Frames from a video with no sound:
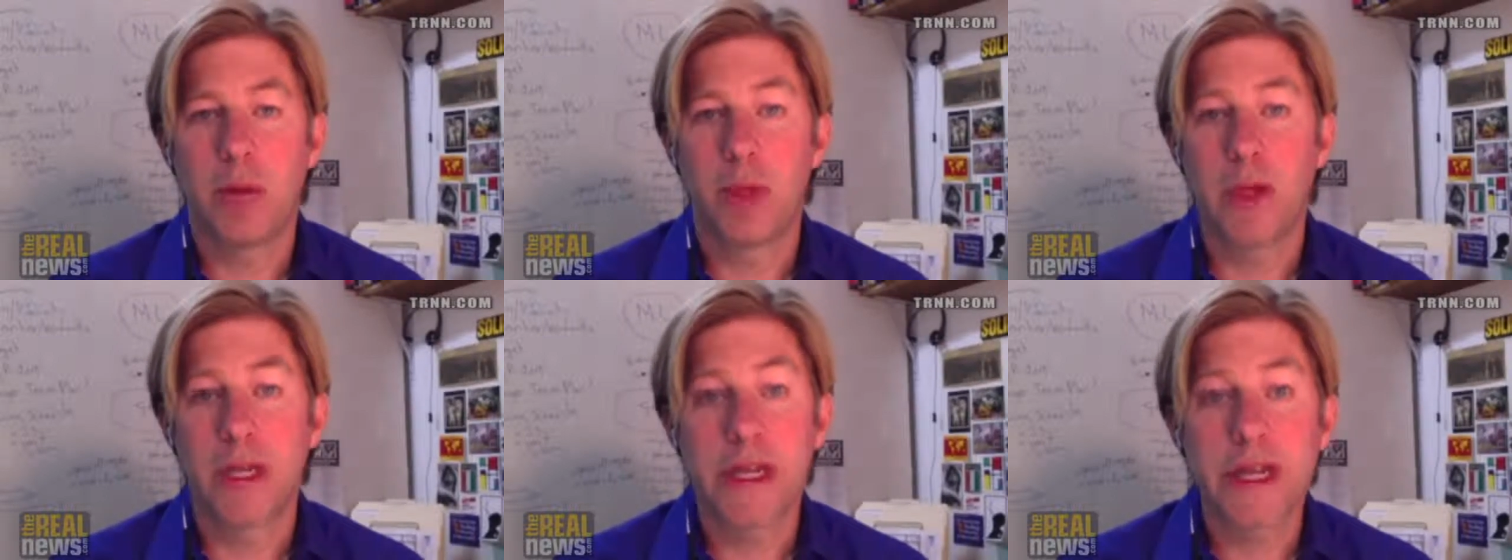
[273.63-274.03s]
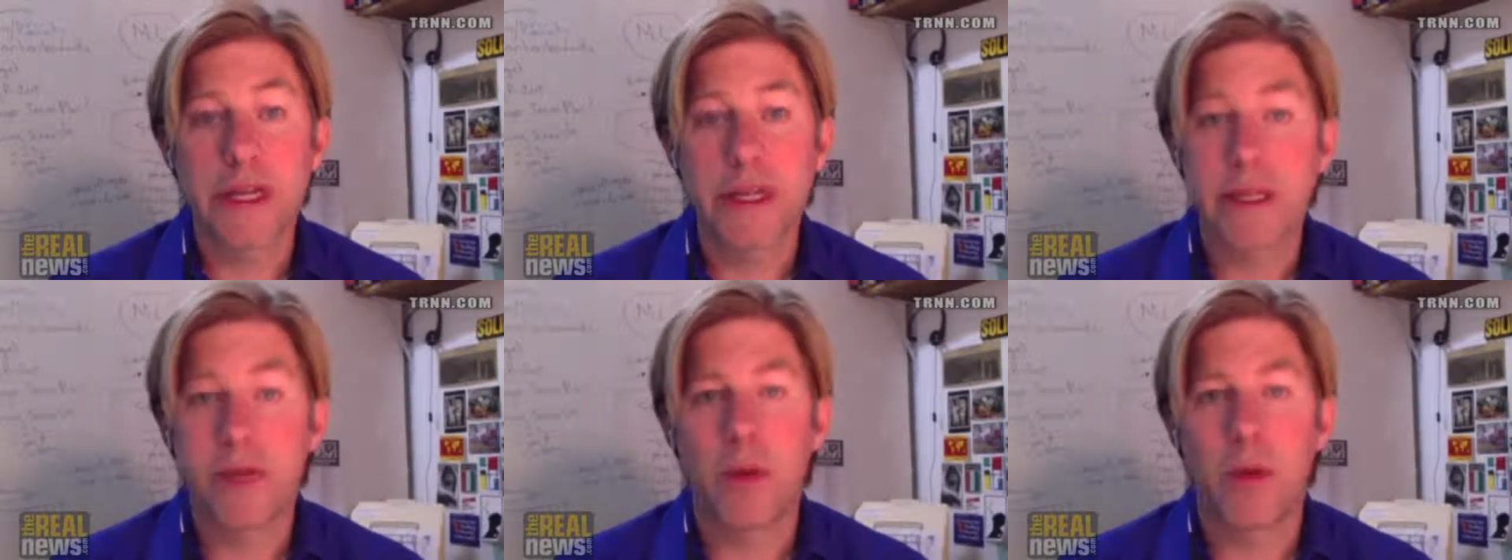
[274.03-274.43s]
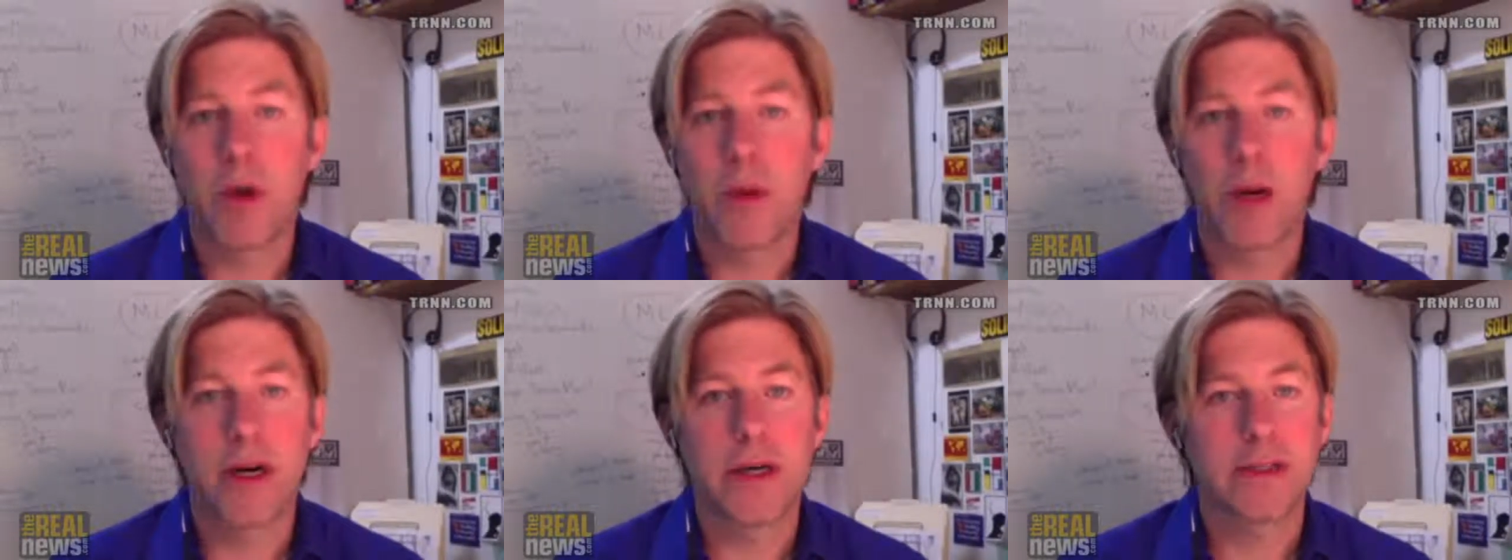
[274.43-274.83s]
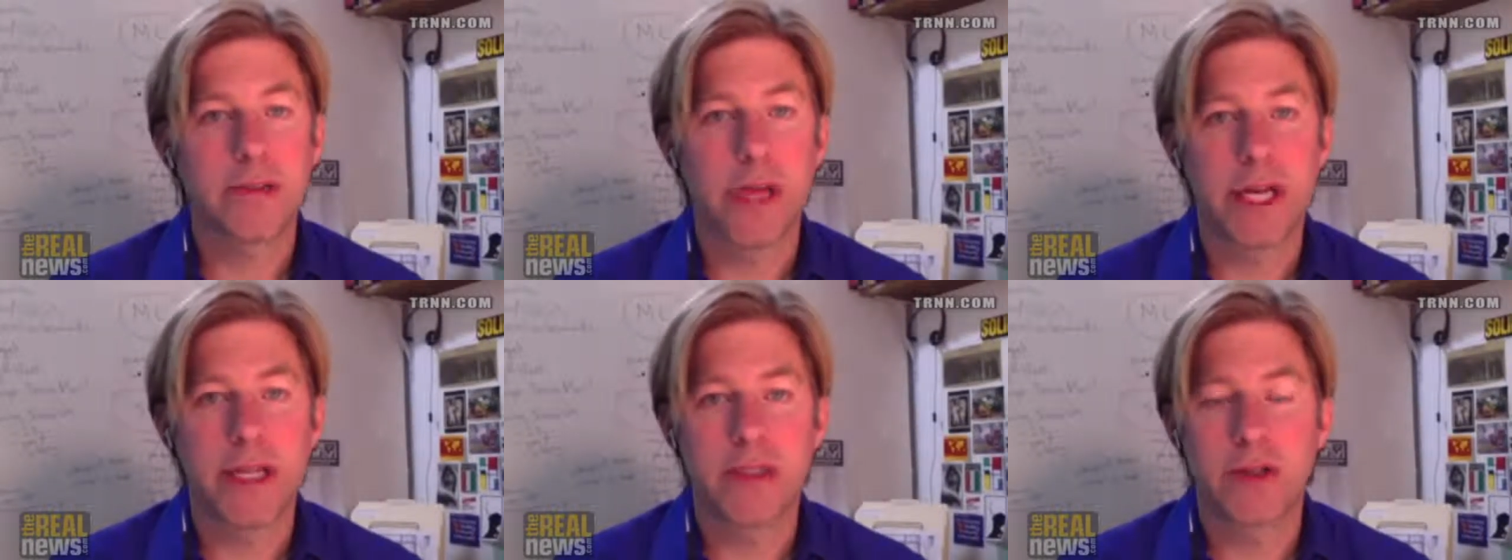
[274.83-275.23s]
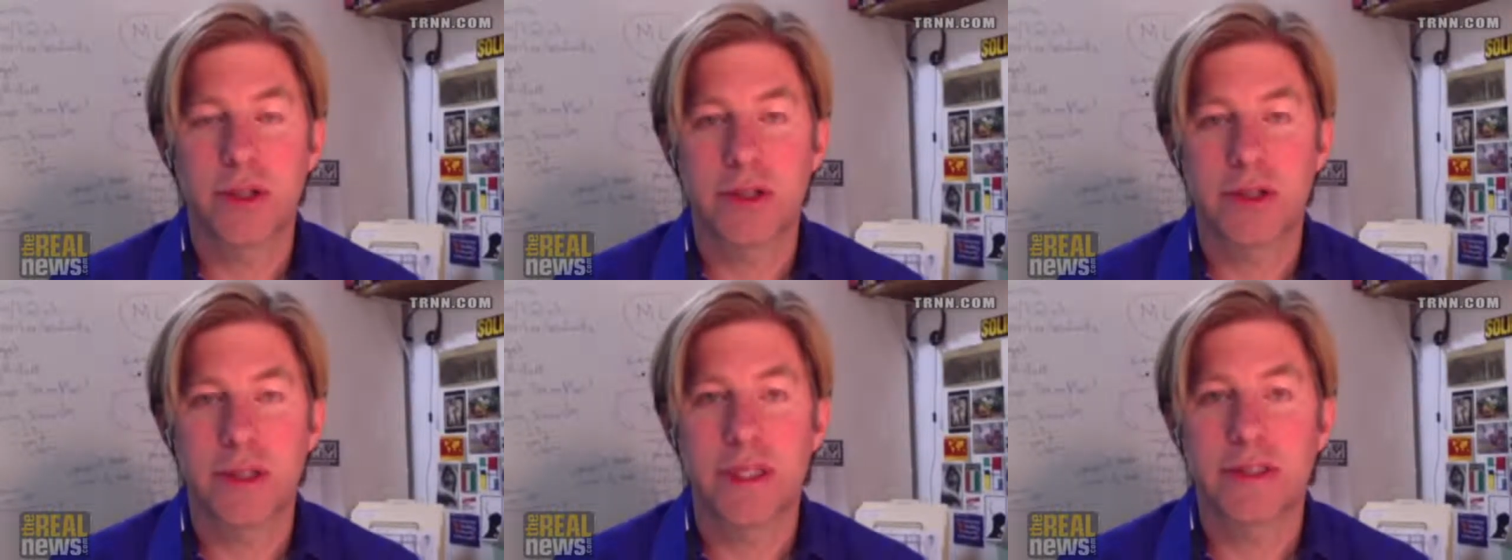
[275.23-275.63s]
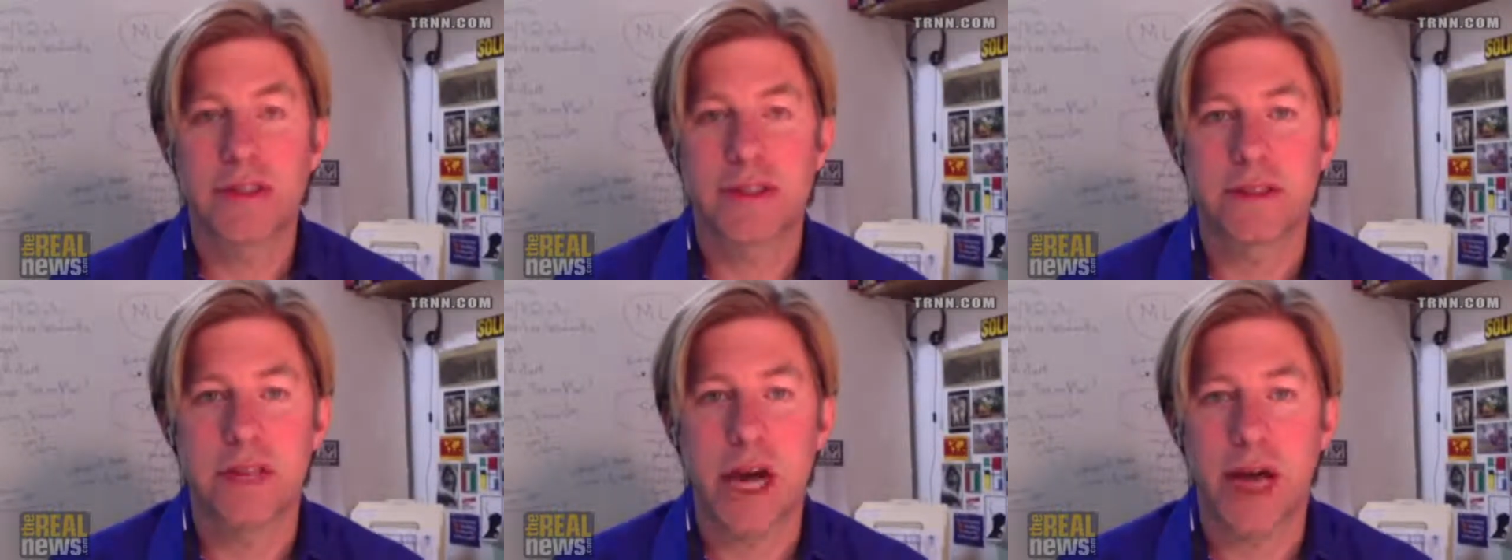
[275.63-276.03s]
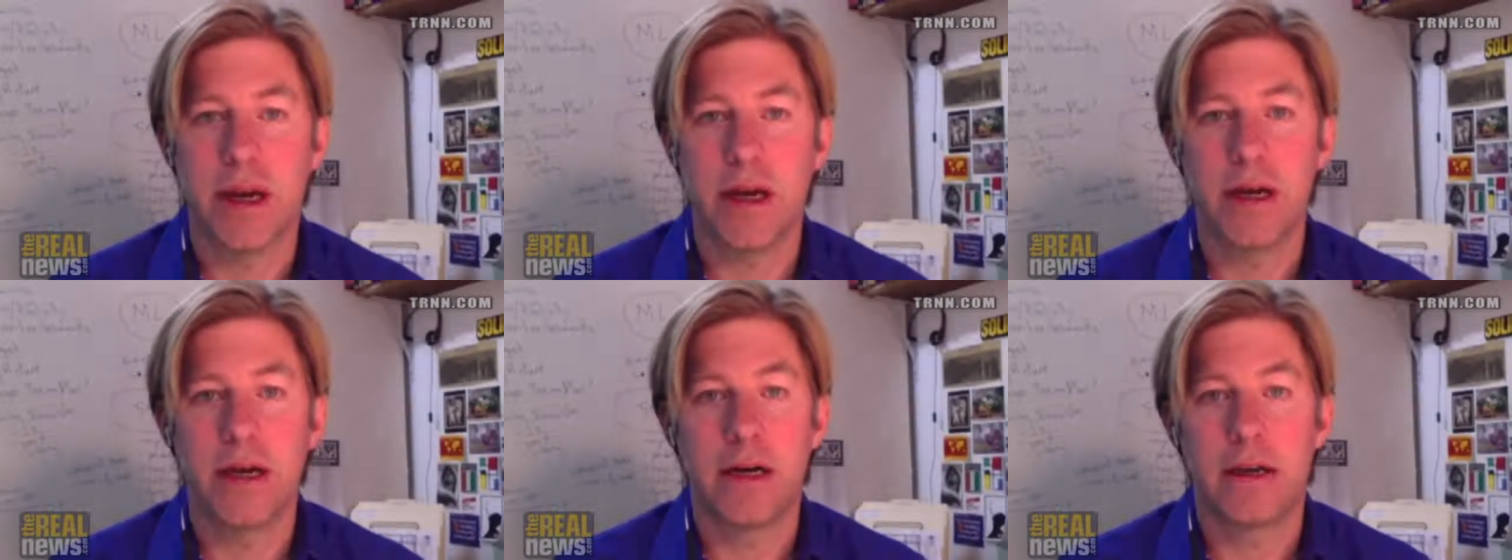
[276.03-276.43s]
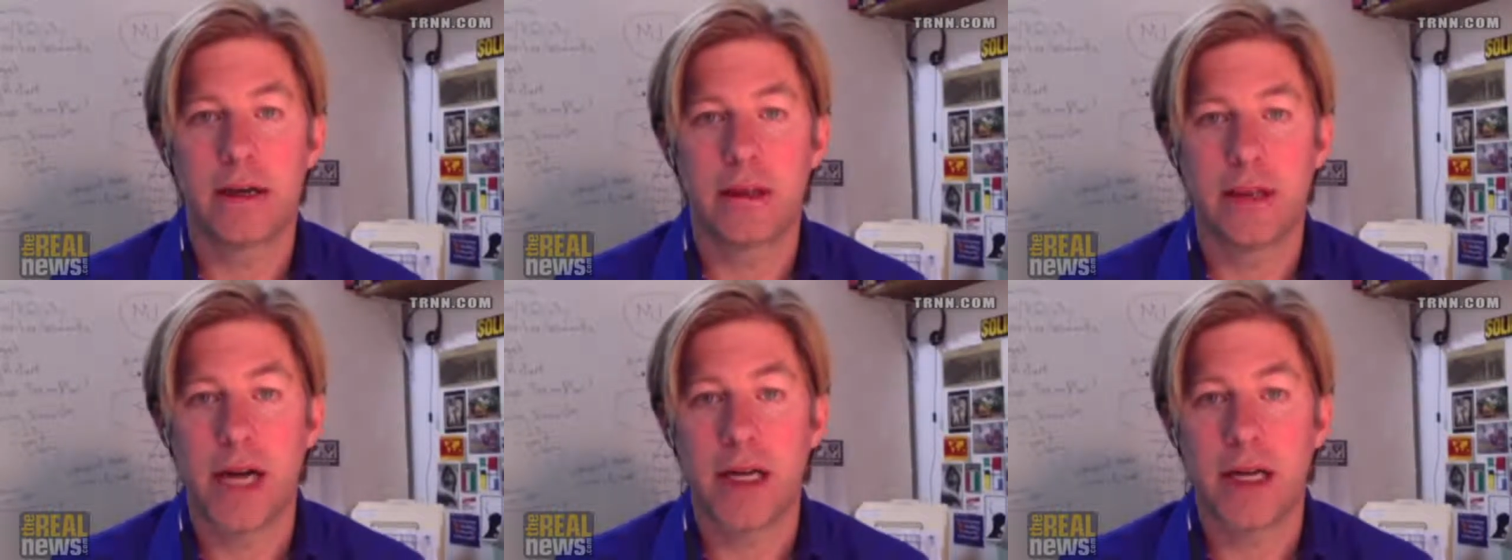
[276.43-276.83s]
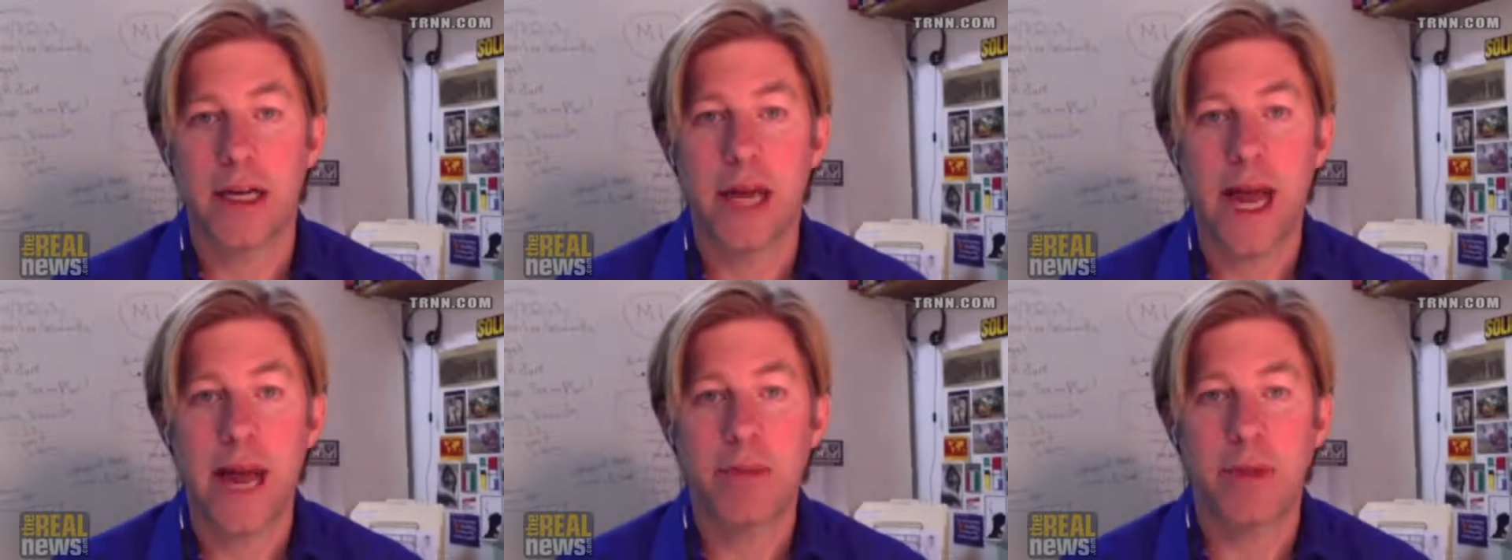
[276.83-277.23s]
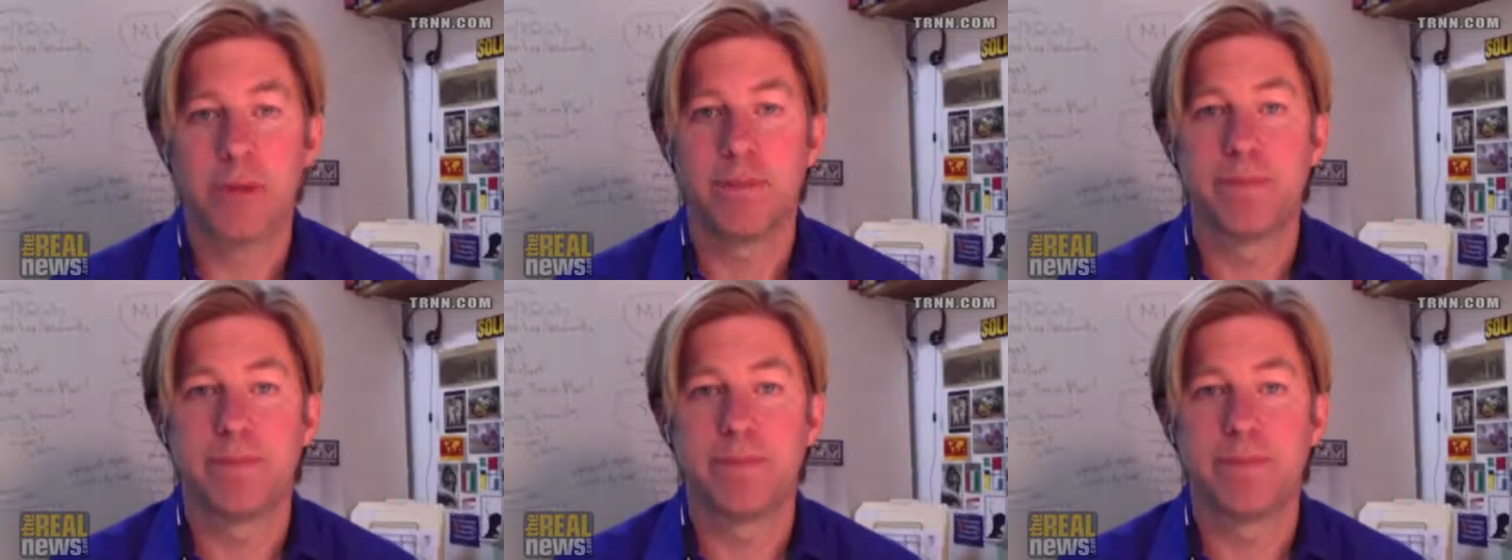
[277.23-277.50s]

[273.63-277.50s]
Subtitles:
politically, Walmart is making sure that this is not going to happen.